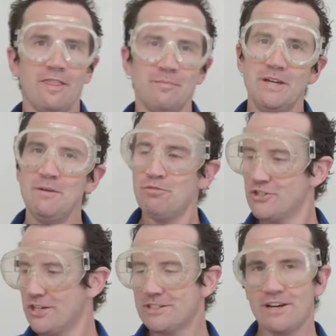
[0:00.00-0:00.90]
The mini
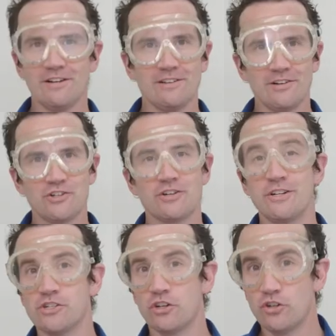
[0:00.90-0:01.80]
projectile launcher
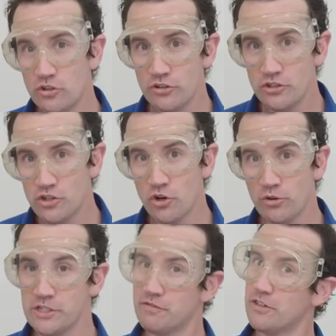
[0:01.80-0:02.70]
is a good
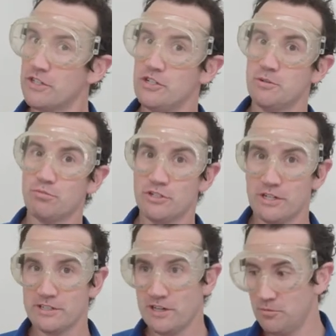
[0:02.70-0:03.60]
choice for teaching
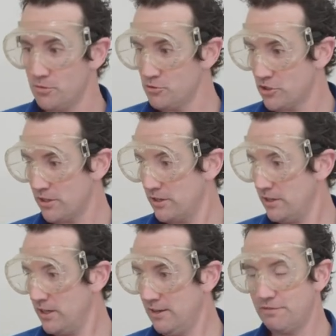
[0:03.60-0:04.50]
projectile motion.
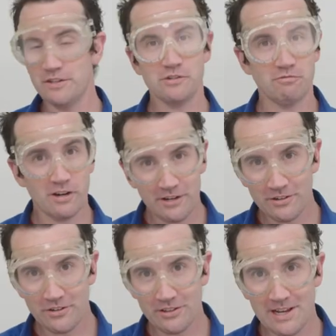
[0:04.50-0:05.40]
It fits right
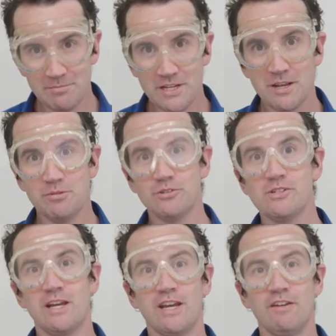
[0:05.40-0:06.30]
on your lab
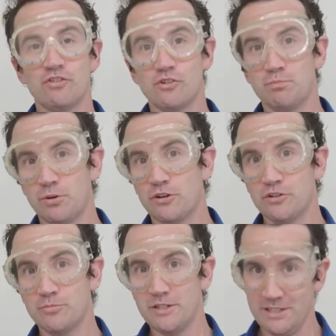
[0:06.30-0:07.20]
tables and gives
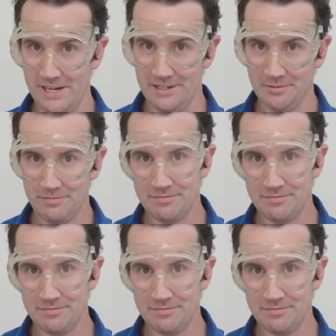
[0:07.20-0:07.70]
superb data.